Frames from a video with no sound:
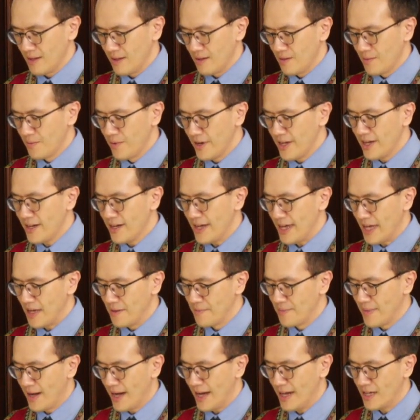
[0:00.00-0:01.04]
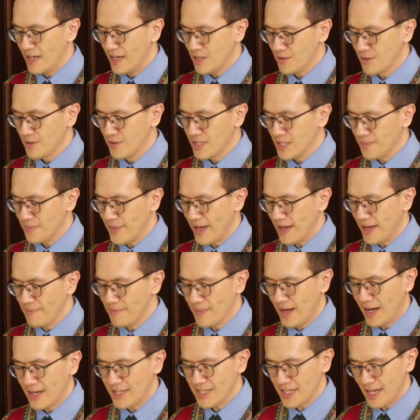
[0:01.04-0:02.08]
Where am I to spend
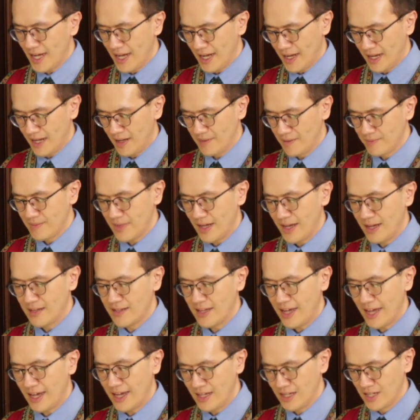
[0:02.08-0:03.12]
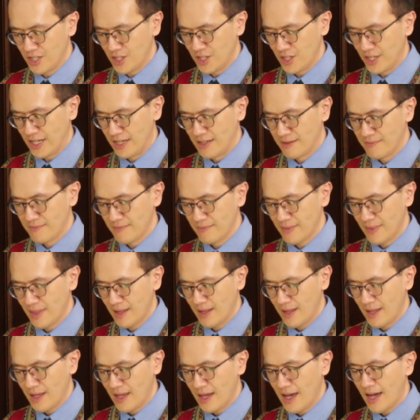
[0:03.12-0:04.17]
my time and energy?
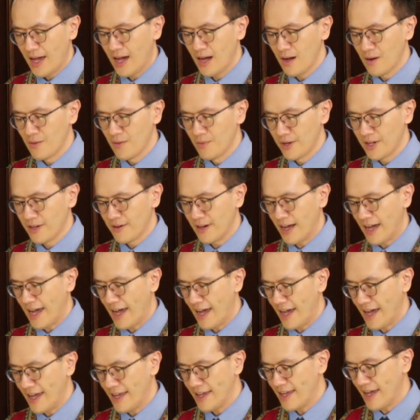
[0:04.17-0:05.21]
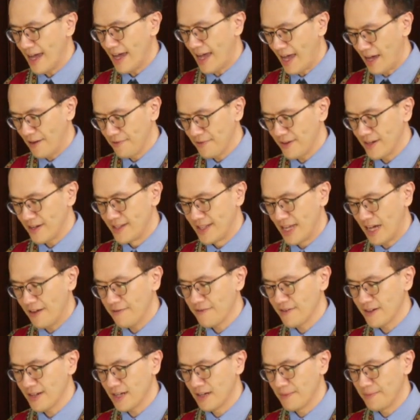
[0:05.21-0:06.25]
How will I have
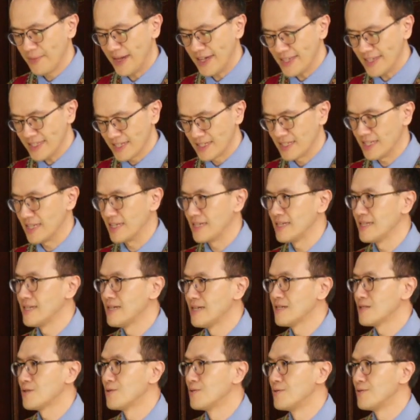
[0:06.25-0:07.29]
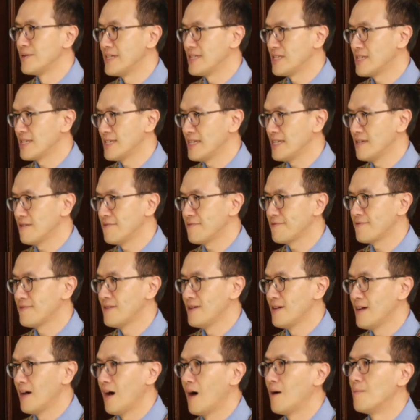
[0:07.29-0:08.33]
enough capacity to receive
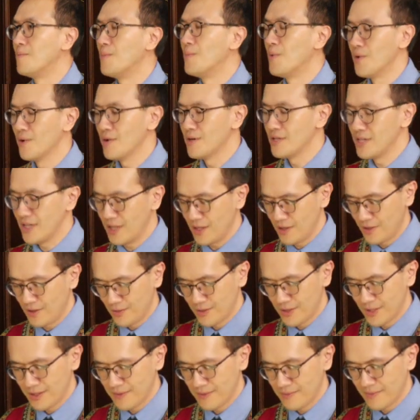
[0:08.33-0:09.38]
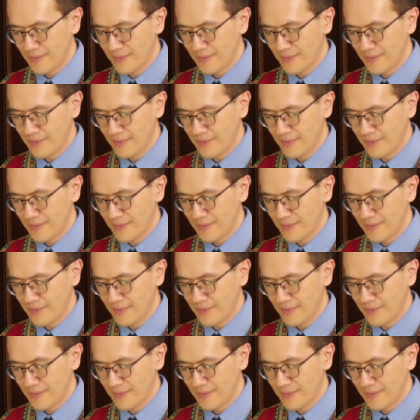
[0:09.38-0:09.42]
more news?